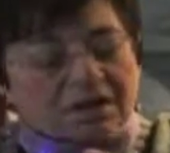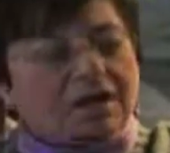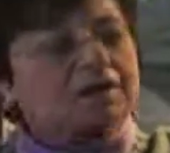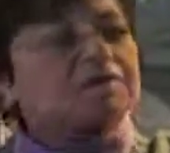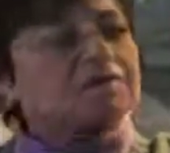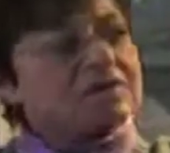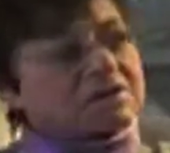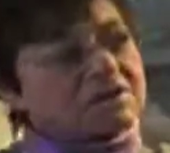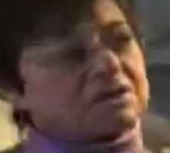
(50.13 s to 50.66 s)

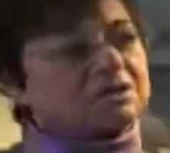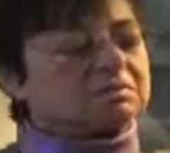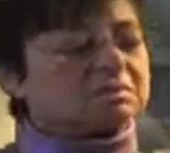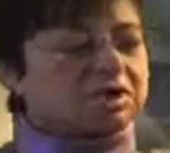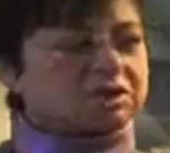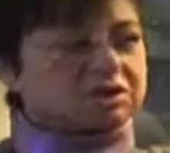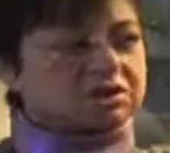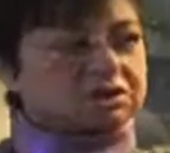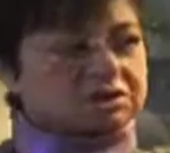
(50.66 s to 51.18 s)
I want the
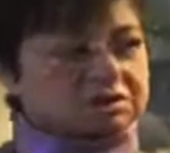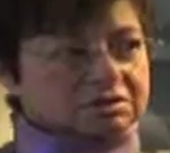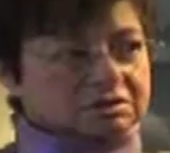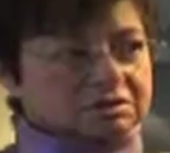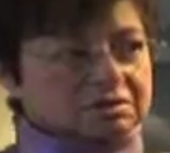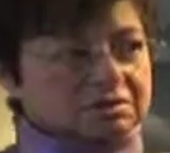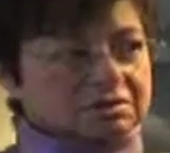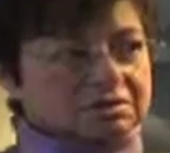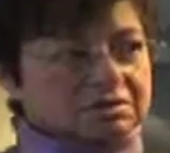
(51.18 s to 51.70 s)

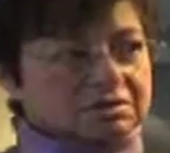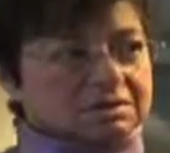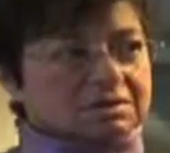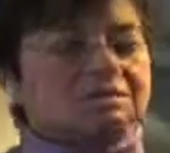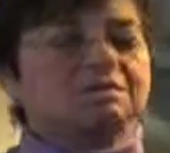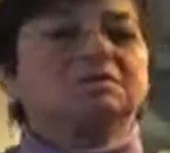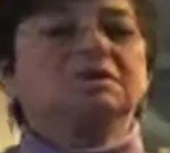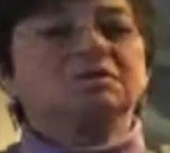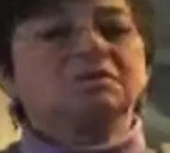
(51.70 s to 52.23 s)
emotion.
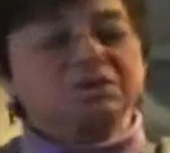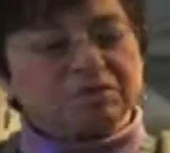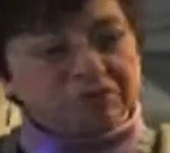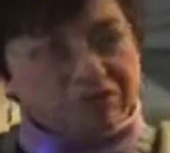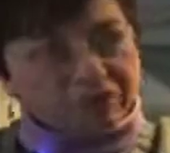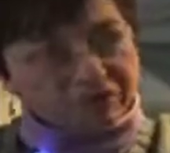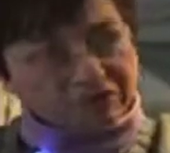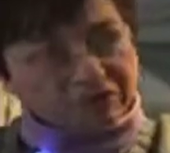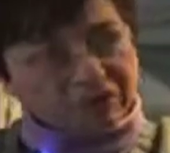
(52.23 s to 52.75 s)
I want to be
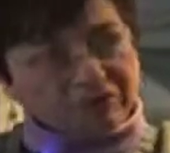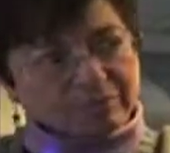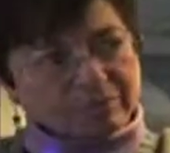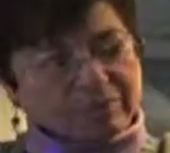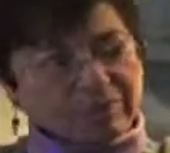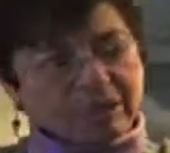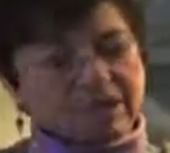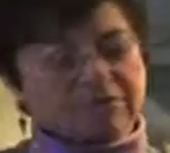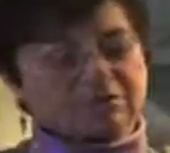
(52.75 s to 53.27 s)
moved
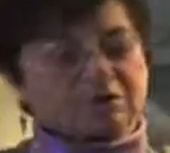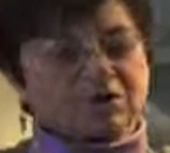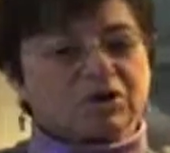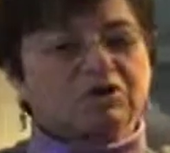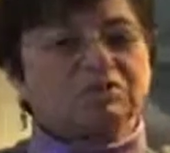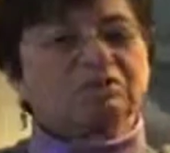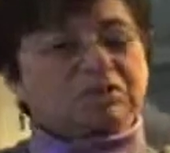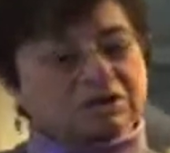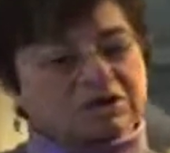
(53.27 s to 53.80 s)
by a
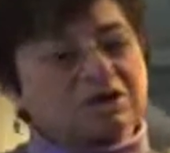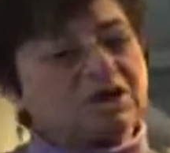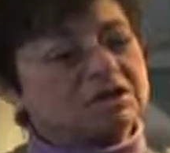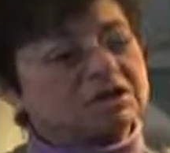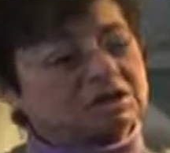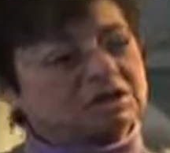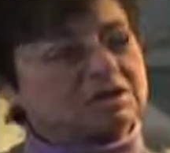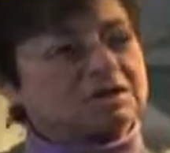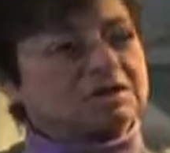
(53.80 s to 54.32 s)
poem and
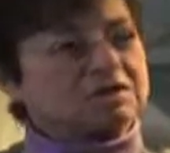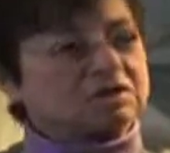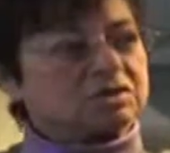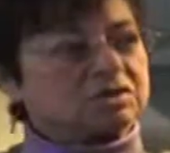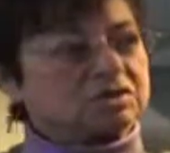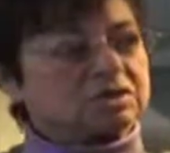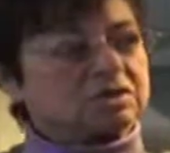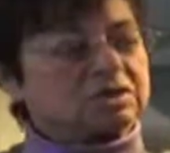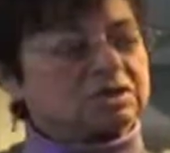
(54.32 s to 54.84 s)
not just hear a
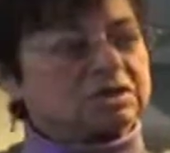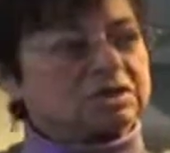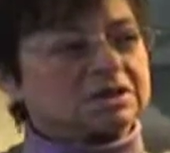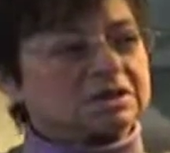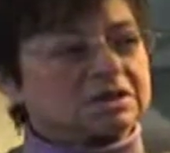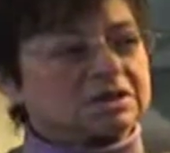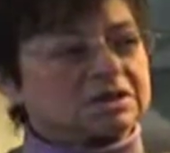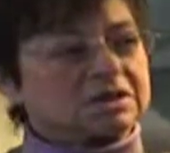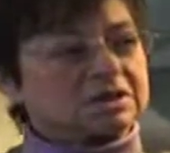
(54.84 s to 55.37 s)

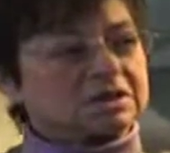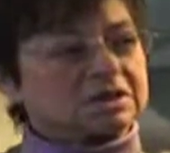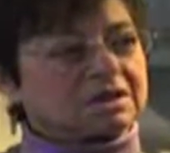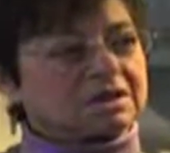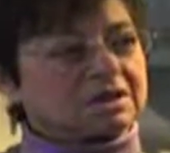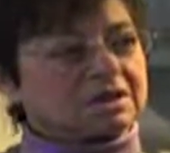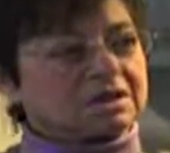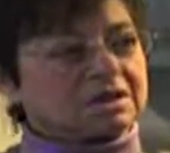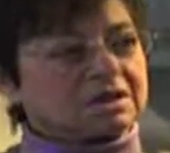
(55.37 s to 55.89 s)
story.
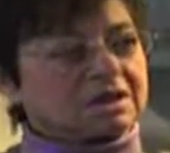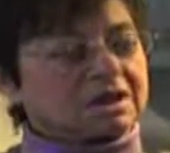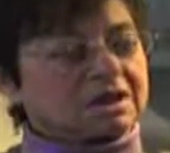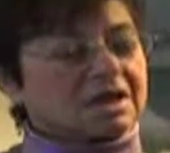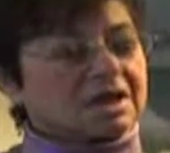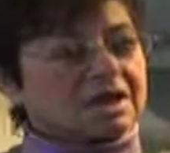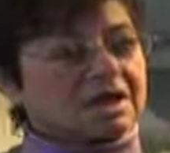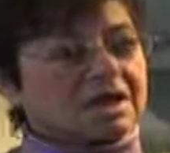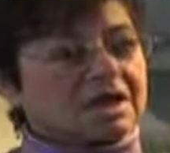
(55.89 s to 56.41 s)

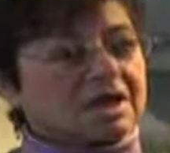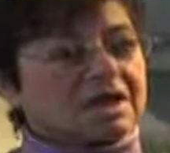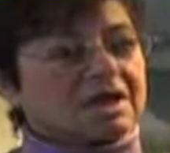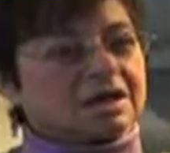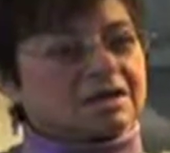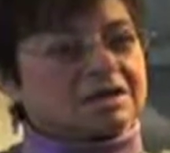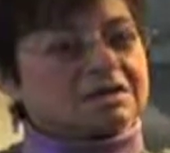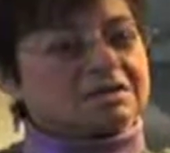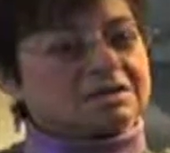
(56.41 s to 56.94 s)

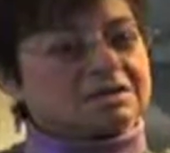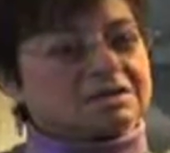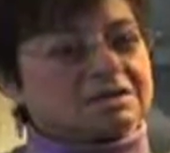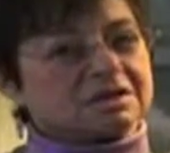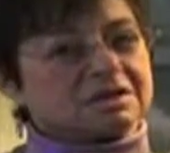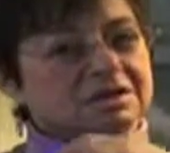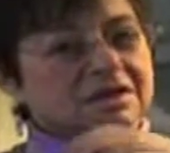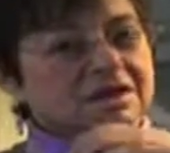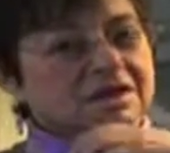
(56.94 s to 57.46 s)
And,
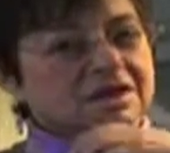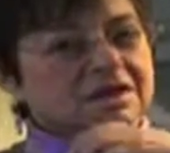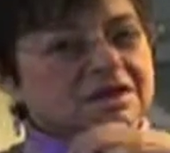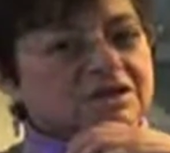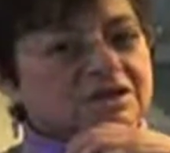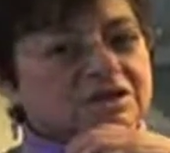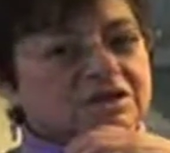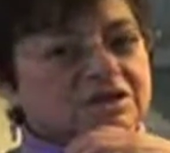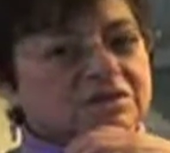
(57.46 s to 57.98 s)

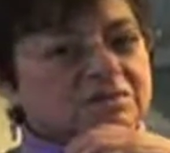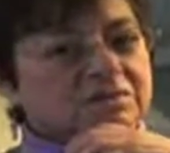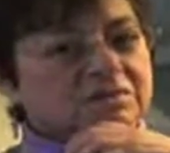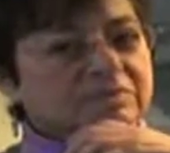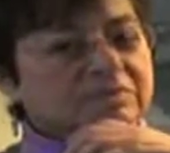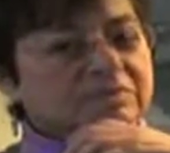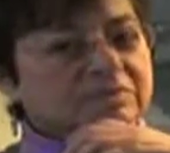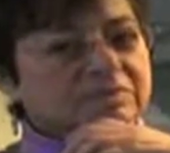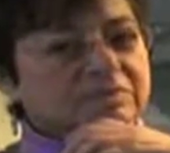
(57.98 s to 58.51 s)
you know, like
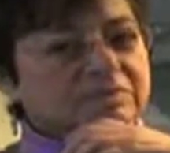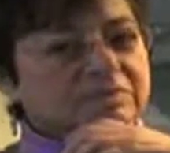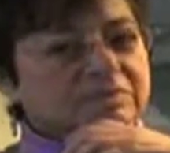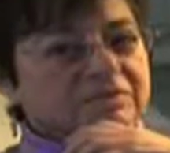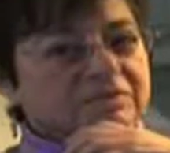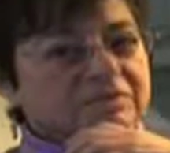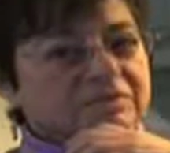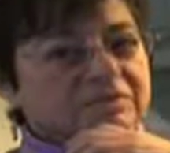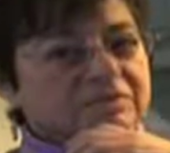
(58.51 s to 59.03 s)

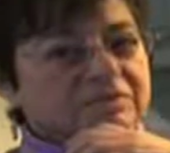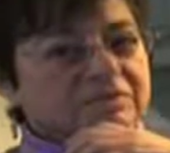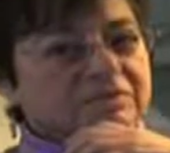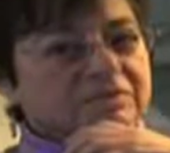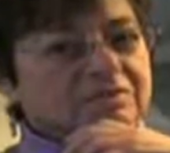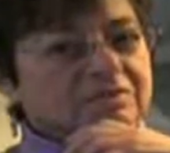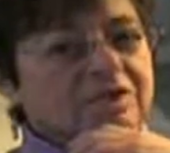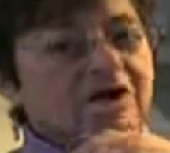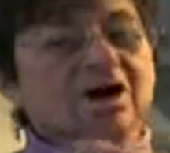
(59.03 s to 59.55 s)

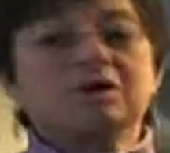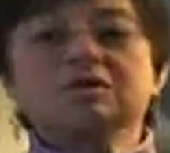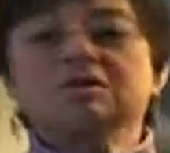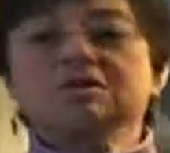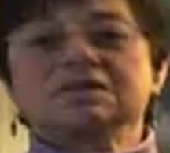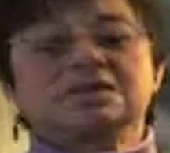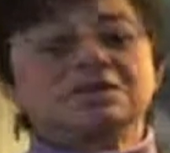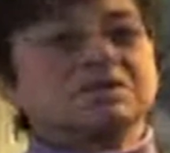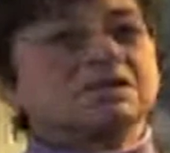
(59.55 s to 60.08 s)

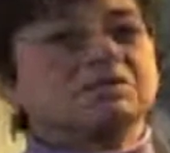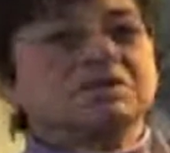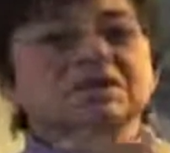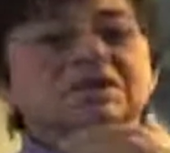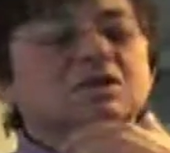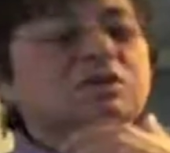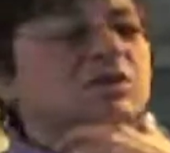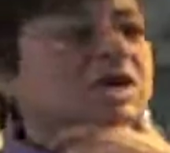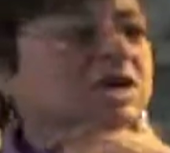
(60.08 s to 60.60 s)
poets, I
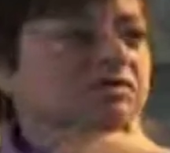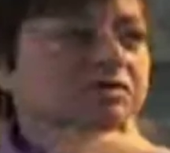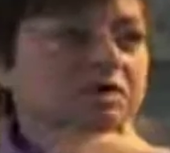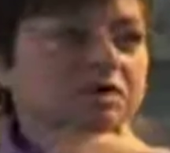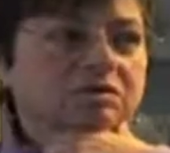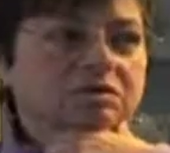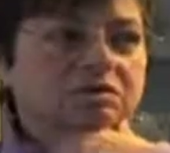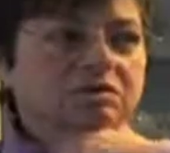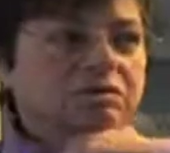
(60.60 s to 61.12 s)
mean, we have
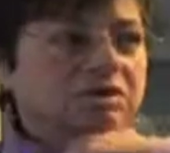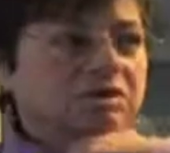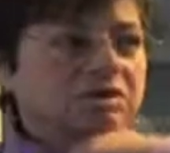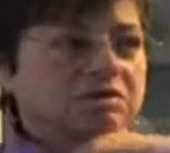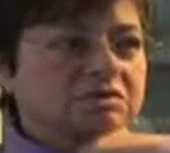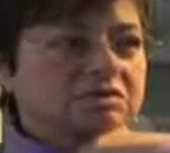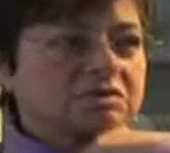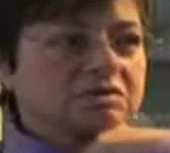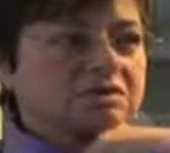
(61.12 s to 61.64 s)
local
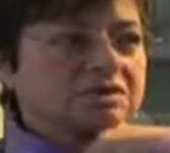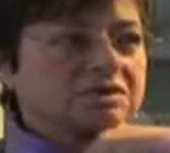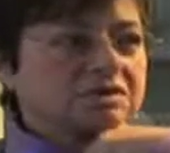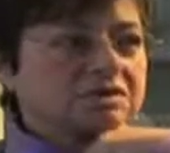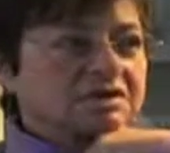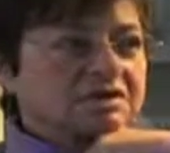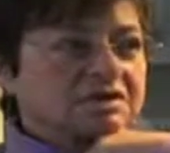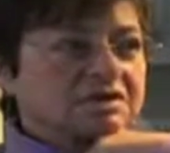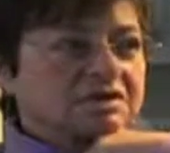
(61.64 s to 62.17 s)
poets
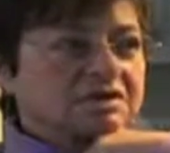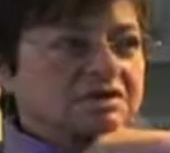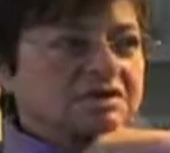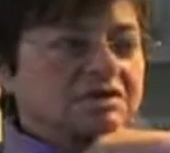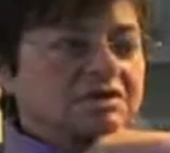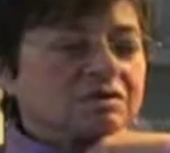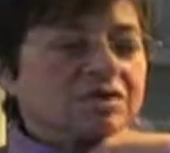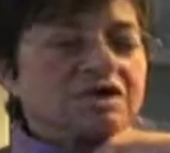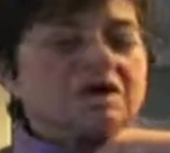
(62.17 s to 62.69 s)

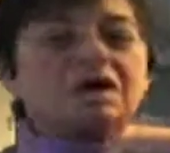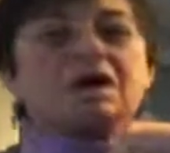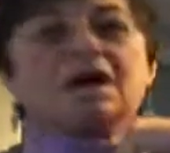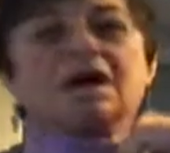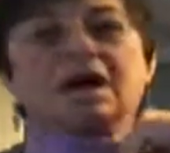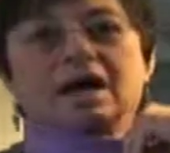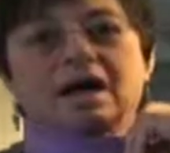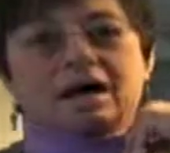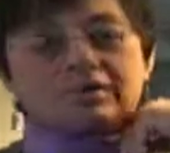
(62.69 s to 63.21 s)
who are
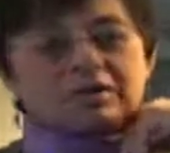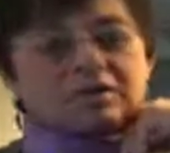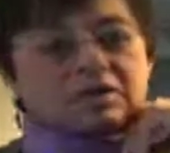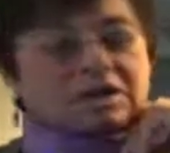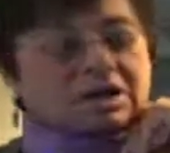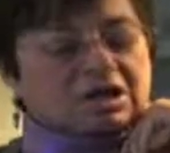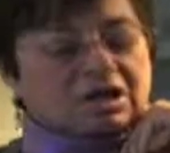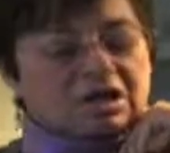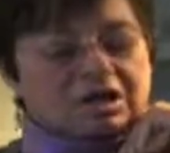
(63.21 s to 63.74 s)
absolutely